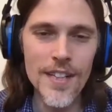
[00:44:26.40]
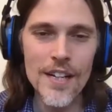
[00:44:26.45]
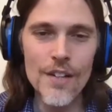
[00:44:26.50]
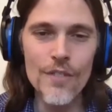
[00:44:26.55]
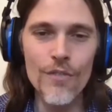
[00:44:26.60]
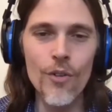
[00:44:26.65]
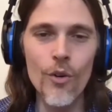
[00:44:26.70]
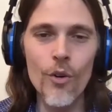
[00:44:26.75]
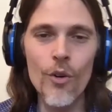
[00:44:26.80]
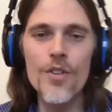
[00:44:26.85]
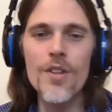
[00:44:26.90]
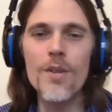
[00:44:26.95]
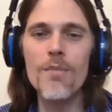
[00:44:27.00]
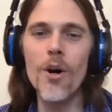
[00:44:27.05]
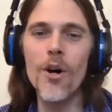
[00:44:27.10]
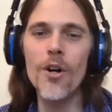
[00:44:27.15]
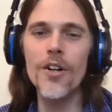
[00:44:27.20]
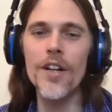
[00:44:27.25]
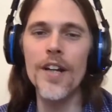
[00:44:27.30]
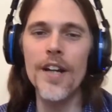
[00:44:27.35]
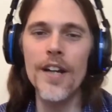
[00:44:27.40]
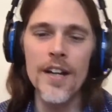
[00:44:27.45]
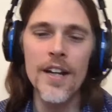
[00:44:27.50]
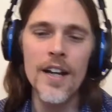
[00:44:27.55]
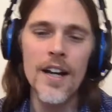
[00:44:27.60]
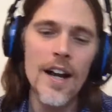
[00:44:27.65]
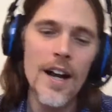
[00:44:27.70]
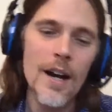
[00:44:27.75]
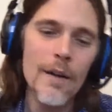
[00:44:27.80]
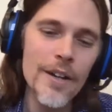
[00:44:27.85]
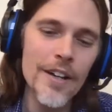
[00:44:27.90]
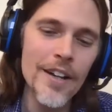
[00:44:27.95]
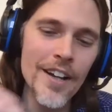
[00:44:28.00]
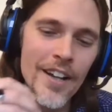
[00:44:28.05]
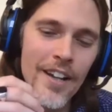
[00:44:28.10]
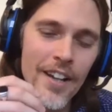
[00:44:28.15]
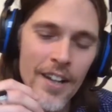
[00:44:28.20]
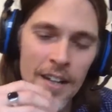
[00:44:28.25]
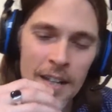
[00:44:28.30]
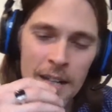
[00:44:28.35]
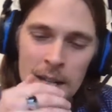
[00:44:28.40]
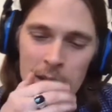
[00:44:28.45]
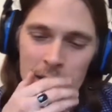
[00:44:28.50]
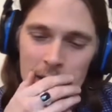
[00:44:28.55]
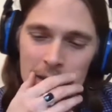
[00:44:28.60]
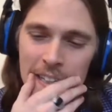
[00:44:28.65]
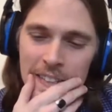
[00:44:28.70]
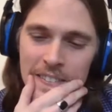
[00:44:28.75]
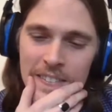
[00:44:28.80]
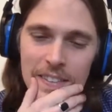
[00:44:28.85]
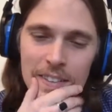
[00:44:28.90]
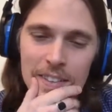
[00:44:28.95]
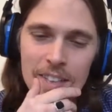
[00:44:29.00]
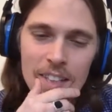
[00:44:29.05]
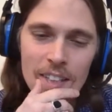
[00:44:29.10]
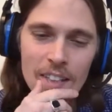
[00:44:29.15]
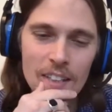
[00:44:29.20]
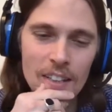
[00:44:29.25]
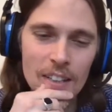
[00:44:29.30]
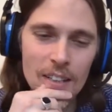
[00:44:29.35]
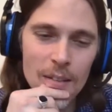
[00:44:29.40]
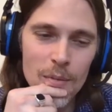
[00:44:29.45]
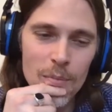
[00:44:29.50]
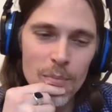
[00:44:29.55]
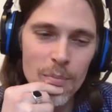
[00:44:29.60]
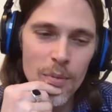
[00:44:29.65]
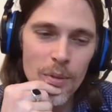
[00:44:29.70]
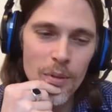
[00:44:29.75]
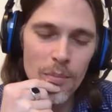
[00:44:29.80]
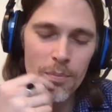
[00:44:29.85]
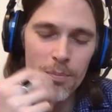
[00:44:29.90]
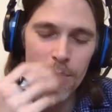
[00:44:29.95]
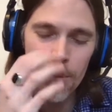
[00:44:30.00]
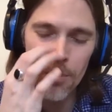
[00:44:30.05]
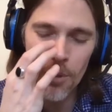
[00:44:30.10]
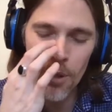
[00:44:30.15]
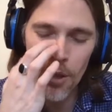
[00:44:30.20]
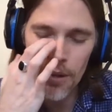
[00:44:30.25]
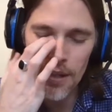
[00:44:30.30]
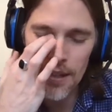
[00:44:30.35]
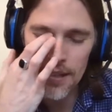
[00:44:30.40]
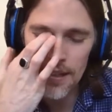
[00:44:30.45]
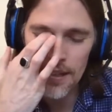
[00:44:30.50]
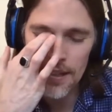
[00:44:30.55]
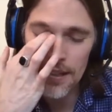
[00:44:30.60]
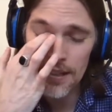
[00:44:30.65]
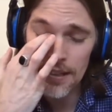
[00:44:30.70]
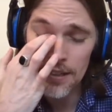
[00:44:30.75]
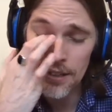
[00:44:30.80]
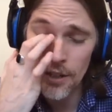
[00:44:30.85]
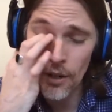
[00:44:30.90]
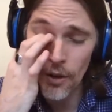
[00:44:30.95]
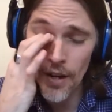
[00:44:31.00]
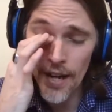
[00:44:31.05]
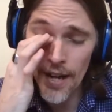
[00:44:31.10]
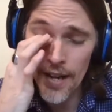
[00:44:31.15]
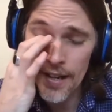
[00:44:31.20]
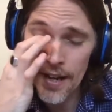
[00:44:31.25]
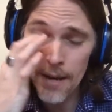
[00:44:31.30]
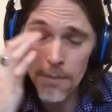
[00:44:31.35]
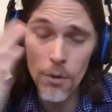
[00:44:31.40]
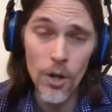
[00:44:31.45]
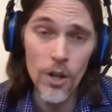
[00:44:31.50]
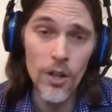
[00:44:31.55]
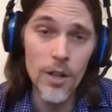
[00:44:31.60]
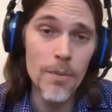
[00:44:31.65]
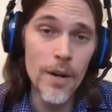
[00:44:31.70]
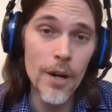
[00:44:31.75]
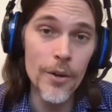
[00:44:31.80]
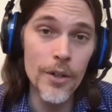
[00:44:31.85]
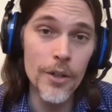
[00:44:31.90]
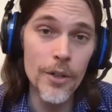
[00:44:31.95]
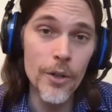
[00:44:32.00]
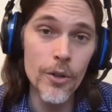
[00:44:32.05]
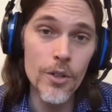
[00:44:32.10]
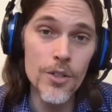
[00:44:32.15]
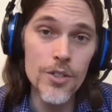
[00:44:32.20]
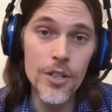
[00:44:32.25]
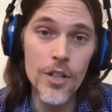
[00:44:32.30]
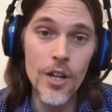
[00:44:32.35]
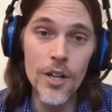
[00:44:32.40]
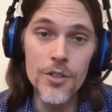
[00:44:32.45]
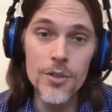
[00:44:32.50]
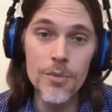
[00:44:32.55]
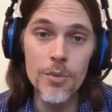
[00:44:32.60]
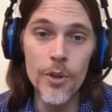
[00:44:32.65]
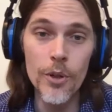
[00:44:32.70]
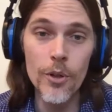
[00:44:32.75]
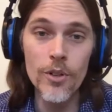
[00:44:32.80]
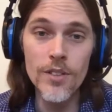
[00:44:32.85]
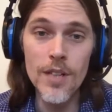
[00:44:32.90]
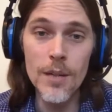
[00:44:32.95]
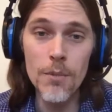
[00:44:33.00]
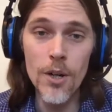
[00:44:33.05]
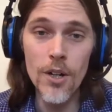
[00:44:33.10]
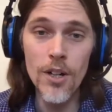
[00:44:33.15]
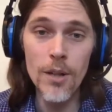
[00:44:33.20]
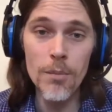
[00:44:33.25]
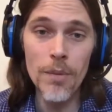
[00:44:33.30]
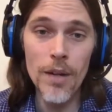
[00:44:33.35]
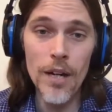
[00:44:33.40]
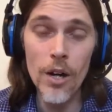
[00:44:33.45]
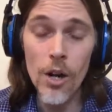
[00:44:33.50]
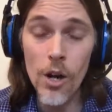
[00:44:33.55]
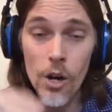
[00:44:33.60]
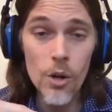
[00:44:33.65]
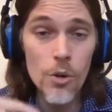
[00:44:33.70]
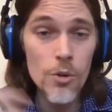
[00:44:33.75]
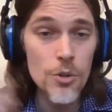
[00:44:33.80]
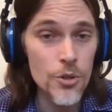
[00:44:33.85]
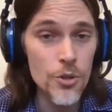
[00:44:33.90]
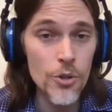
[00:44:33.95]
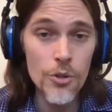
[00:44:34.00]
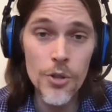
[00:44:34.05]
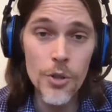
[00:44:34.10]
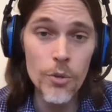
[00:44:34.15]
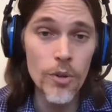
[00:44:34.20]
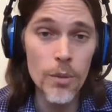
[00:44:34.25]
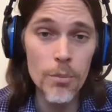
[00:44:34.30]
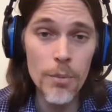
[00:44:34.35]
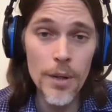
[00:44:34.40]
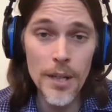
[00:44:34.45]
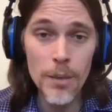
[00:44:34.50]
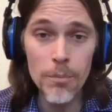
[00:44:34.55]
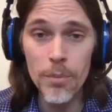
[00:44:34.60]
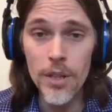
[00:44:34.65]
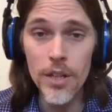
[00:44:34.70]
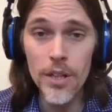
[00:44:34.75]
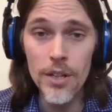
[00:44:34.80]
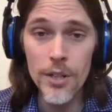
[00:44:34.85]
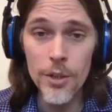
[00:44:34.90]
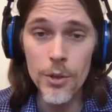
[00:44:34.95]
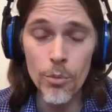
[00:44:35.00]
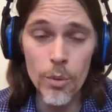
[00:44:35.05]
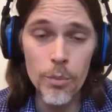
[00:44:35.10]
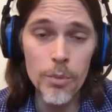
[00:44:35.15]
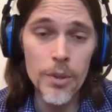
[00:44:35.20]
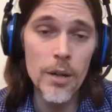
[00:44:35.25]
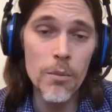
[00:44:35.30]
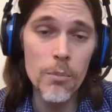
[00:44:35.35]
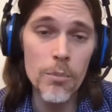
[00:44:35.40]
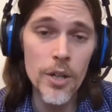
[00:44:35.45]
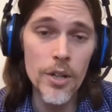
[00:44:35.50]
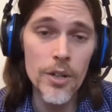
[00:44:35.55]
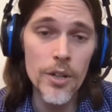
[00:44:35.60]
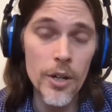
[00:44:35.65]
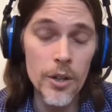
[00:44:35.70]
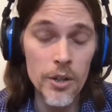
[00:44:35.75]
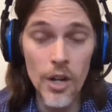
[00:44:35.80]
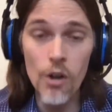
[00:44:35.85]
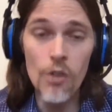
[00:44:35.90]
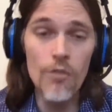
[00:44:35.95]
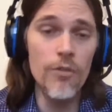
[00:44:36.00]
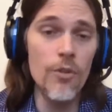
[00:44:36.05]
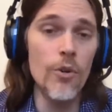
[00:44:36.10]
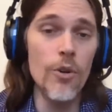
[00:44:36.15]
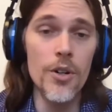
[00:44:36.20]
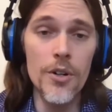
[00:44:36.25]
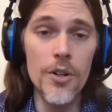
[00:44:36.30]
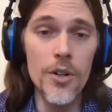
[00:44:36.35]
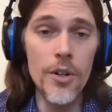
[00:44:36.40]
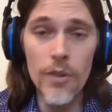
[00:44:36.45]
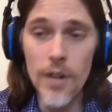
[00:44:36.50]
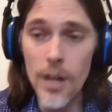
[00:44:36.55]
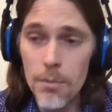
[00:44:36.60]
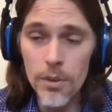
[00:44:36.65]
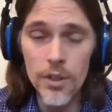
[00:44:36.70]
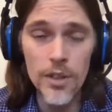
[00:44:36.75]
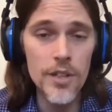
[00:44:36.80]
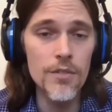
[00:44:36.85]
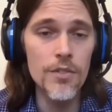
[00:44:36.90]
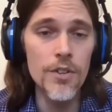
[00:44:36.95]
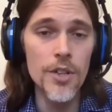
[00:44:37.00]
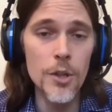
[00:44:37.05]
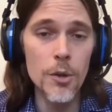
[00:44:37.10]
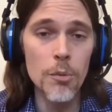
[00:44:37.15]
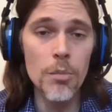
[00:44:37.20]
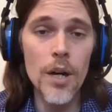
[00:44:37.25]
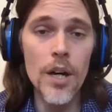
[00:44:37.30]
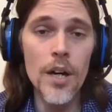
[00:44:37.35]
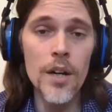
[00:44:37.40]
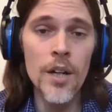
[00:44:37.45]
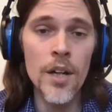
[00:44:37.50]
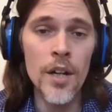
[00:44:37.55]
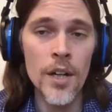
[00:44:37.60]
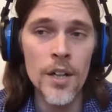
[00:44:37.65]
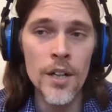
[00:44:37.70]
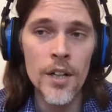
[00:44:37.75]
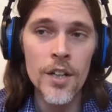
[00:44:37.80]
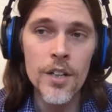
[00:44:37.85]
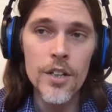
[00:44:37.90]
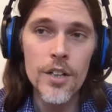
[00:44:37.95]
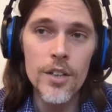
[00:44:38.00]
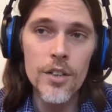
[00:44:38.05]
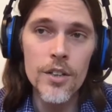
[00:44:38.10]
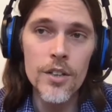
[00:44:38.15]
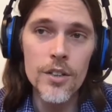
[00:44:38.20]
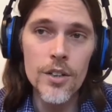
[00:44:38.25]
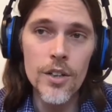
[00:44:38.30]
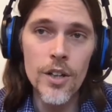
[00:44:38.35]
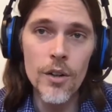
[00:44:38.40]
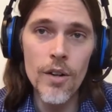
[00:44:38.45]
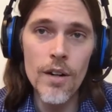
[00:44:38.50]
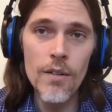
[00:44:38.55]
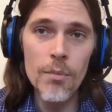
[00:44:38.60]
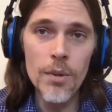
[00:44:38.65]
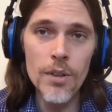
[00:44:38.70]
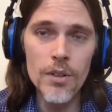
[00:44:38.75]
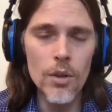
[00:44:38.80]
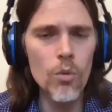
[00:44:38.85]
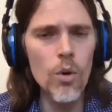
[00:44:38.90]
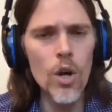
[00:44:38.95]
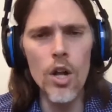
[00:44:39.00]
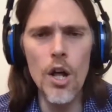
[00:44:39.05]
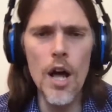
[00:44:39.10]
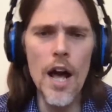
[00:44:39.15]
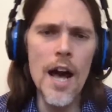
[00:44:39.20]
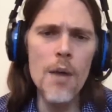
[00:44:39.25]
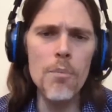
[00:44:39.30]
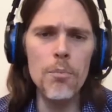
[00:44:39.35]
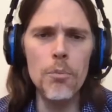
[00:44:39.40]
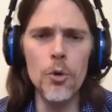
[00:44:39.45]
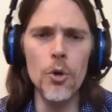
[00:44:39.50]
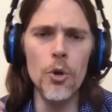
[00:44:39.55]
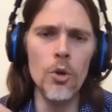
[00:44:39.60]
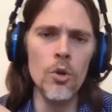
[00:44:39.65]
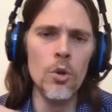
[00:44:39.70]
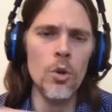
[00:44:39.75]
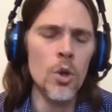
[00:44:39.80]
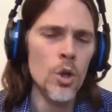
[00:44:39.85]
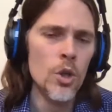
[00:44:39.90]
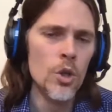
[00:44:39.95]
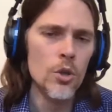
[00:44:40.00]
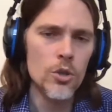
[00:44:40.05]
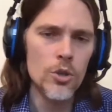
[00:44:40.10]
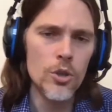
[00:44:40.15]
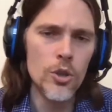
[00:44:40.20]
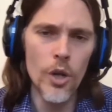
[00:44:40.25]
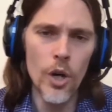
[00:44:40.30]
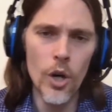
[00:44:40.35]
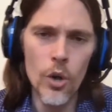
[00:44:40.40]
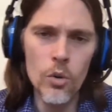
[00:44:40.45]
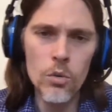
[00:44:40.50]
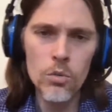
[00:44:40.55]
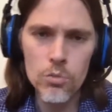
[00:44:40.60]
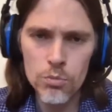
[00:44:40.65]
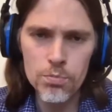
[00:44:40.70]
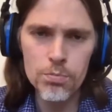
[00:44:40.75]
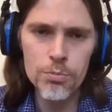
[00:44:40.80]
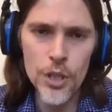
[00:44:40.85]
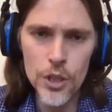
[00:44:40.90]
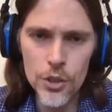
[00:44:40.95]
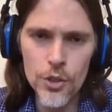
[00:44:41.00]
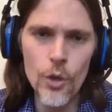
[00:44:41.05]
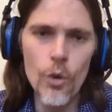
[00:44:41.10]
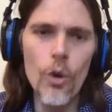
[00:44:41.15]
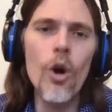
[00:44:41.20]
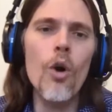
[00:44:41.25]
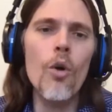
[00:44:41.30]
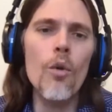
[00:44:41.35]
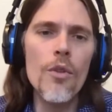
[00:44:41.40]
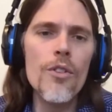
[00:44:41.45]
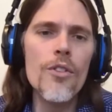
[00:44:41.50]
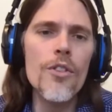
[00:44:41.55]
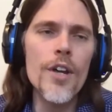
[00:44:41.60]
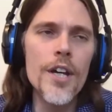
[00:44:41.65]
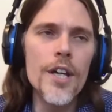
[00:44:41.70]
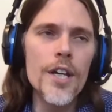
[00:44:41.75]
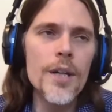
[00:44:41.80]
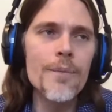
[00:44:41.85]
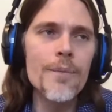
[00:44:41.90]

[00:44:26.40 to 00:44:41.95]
for the market. I mean, that's the thing. People, you know, hey, I'm all about encouraging entrepreneurs. I'm all about, oh, sure, you want to make a billion, you want to become a billionaire, go for it, dude. I believe in you. But, mm-hmm. you know, everybody, well, Apple, you know, did their own thing.